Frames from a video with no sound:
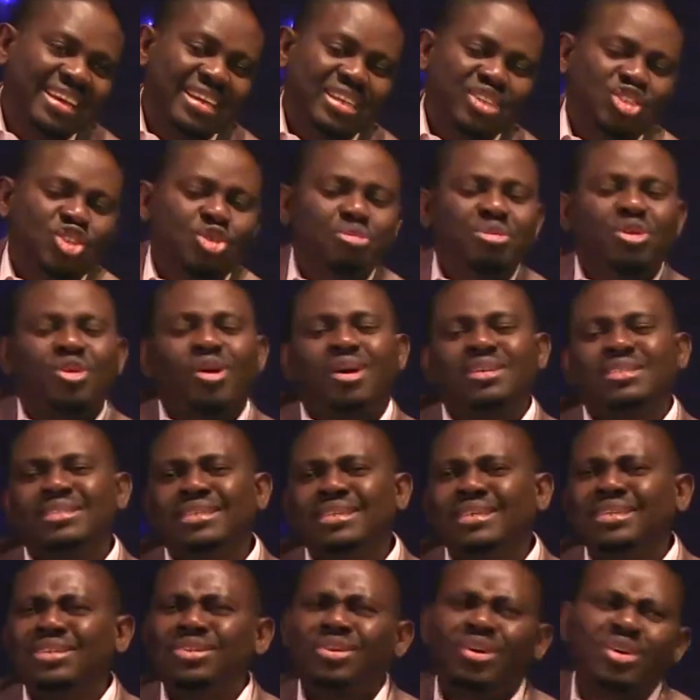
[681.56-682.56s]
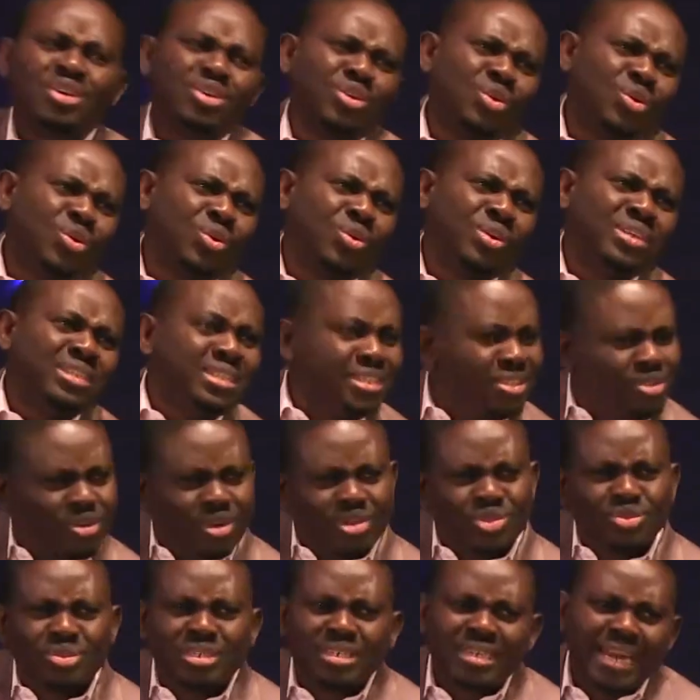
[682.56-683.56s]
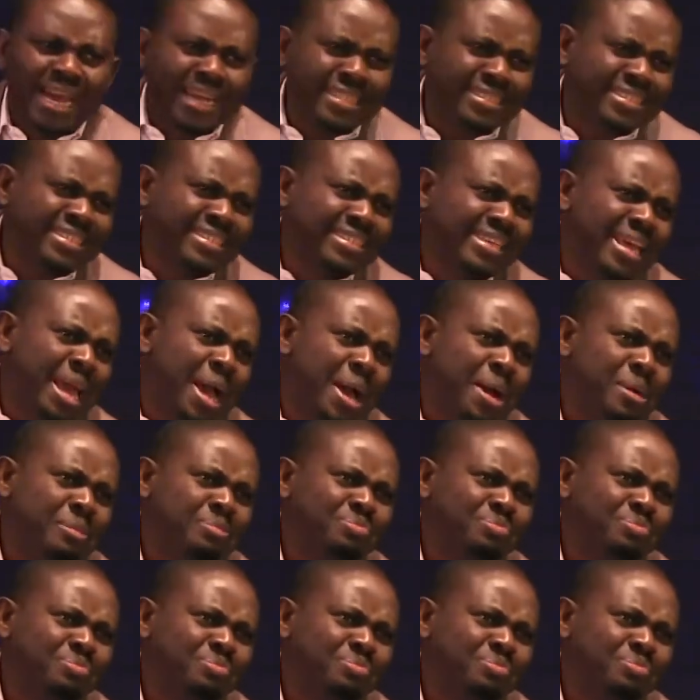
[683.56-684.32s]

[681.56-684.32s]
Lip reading: So because he did not know, he did not do the right thing there.